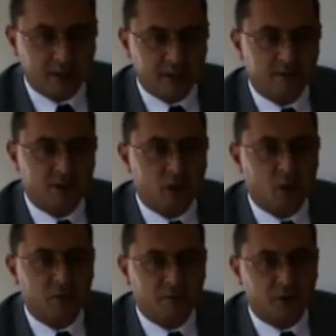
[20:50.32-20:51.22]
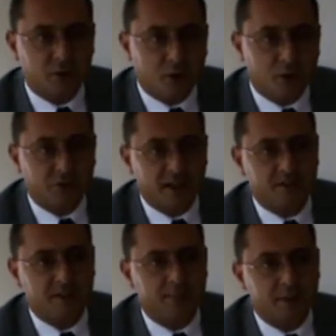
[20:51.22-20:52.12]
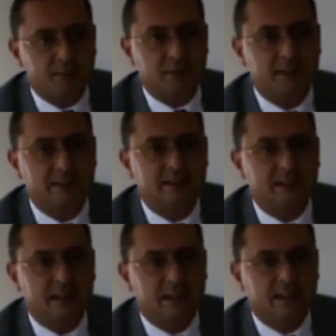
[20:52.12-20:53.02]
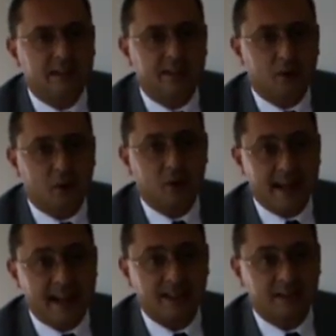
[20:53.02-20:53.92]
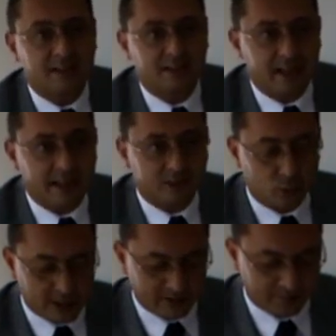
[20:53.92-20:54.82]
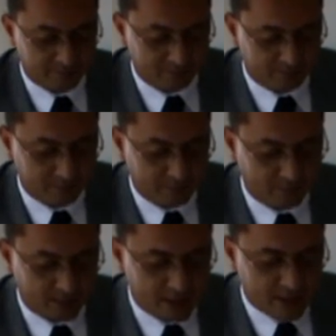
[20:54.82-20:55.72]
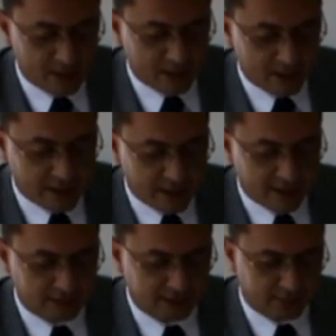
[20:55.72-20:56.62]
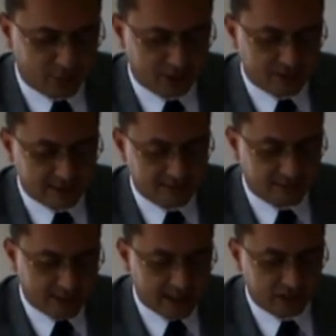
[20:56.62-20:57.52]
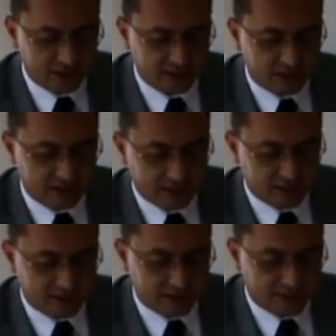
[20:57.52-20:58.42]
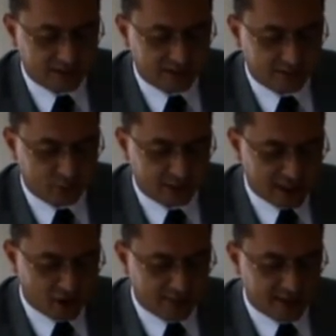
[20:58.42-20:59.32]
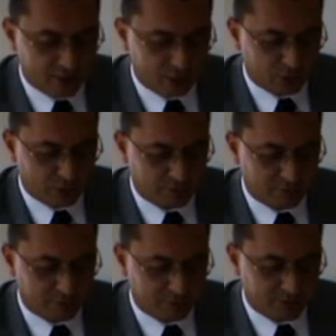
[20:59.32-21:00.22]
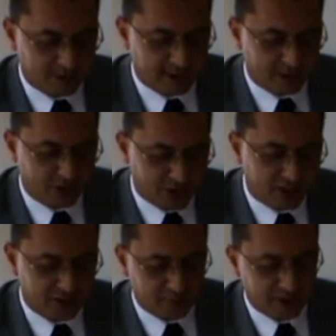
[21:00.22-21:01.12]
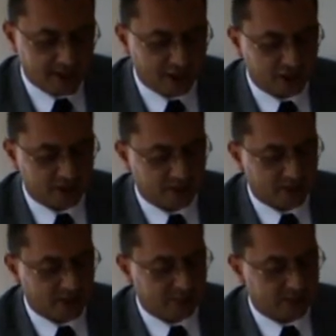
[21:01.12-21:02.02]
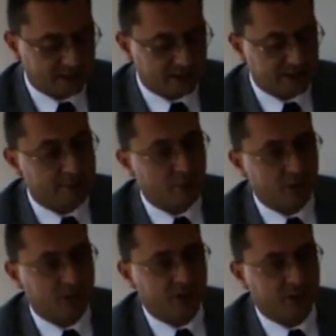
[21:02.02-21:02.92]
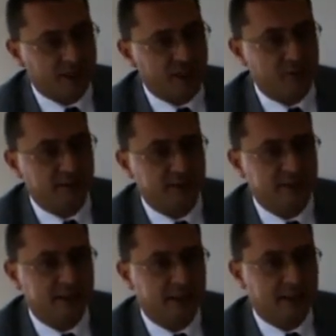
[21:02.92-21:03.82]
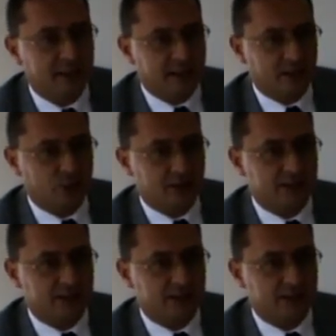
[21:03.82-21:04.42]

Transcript: even though for all relevant purposes, they all act as one. Uh, and this broad classification uh, will allow me now to present a reinterpretation of the present day monetary arrangements and to